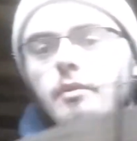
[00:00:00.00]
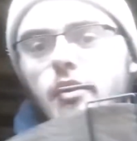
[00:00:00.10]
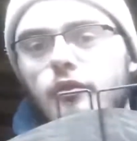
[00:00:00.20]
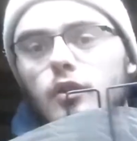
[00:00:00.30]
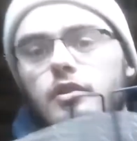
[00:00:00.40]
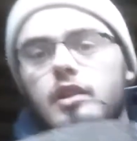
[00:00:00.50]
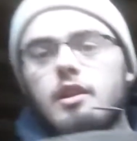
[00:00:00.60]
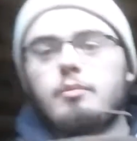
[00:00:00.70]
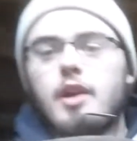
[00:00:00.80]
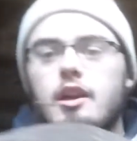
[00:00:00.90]
come in a
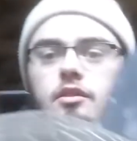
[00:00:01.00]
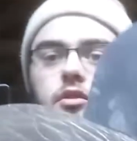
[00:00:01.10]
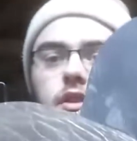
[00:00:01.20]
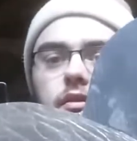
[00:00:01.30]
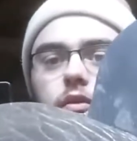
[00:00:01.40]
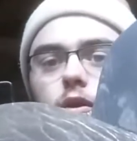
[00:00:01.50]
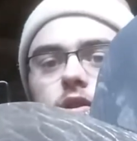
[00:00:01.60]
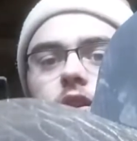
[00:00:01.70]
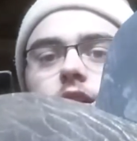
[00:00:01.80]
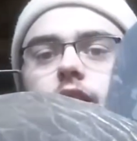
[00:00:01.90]
14 pack. You do get
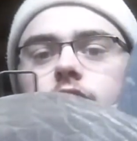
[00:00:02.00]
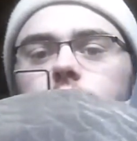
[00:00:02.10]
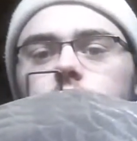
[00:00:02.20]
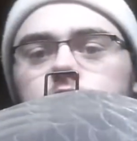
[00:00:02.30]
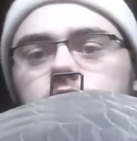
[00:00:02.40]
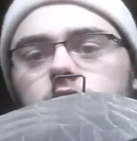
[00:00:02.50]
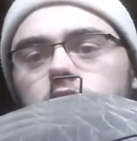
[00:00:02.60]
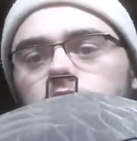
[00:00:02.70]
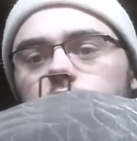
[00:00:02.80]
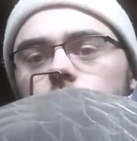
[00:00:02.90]
14 decoys.
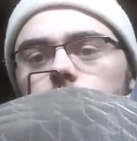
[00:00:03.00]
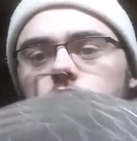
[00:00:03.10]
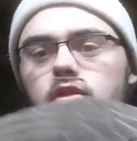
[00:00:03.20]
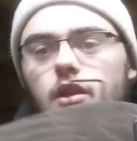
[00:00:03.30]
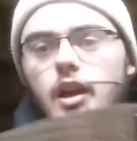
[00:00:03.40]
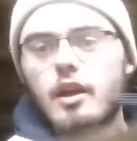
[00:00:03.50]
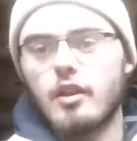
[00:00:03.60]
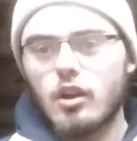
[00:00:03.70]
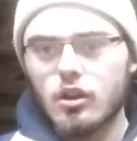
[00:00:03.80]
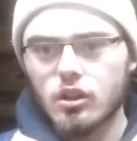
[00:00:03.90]
So yeah,
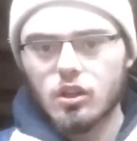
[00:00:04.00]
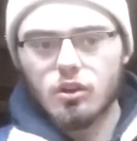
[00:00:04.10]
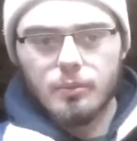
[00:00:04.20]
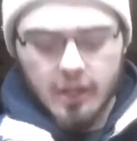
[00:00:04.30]
they are a little